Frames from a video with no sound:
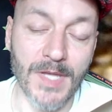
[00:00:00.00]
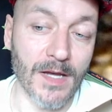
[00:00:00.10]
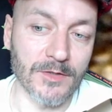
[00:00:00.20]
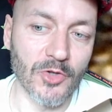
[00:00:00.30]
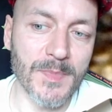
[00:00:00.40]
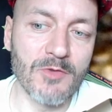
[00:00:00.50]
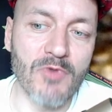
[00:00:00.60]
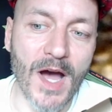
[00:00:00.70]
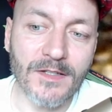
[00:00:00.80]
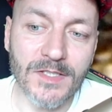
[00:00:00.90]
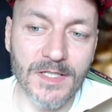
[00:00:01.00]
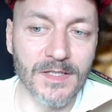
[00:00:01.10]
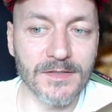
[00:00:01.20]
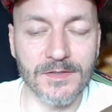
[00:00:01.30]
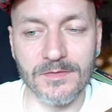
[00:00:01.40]
took me 1 year
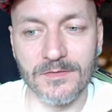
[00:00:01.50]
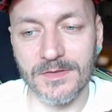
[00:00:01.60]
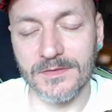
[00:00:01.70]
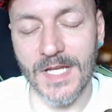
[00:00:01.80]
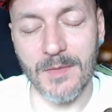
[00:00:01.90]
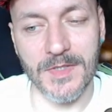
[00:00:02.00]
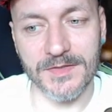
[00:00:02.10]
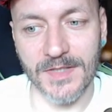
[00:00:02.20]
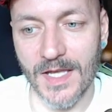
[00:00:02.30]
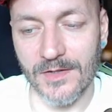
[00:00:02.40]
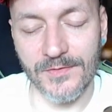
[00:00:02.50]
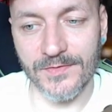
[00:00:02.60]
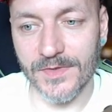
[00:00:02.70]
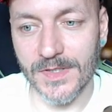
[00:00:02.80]
to tell myself,